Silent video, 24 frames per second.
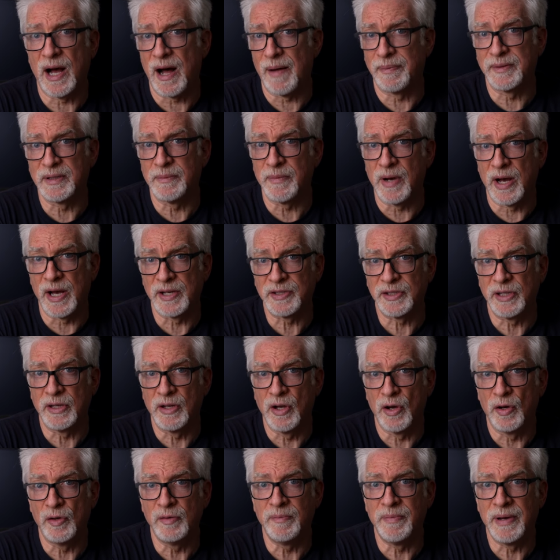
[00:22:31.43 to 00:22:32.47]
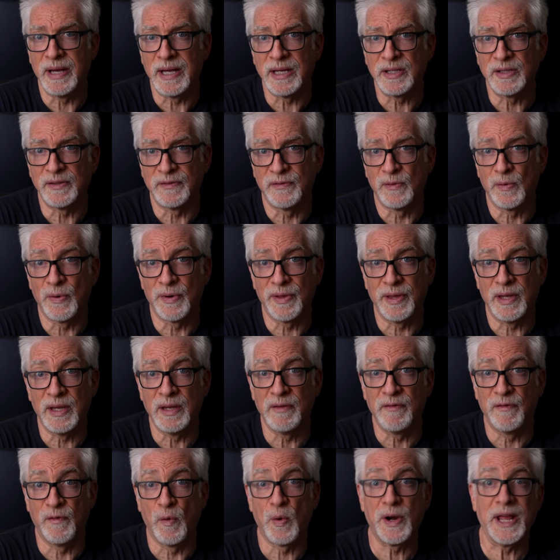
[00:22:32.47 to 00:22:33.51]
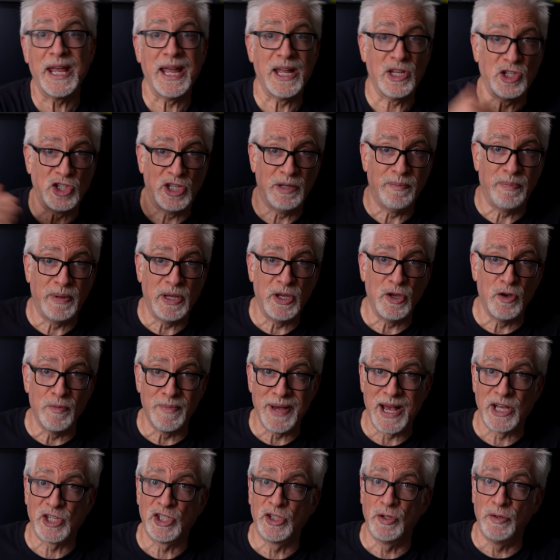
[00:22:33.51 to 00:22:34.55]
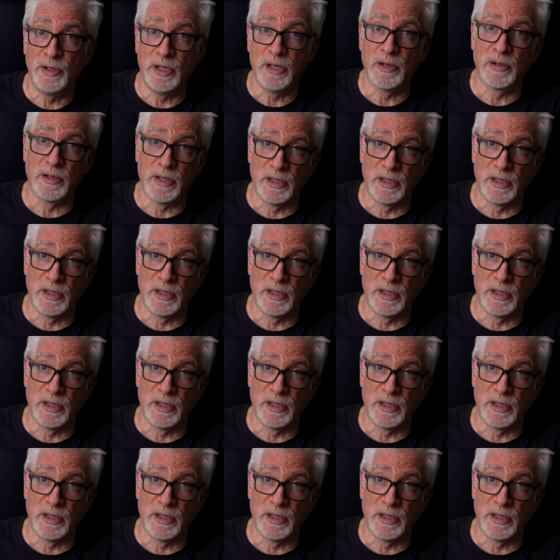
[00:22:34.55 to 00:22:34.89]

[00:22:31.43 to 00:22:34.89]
optimized the code base for the 48 GPU Mac Studio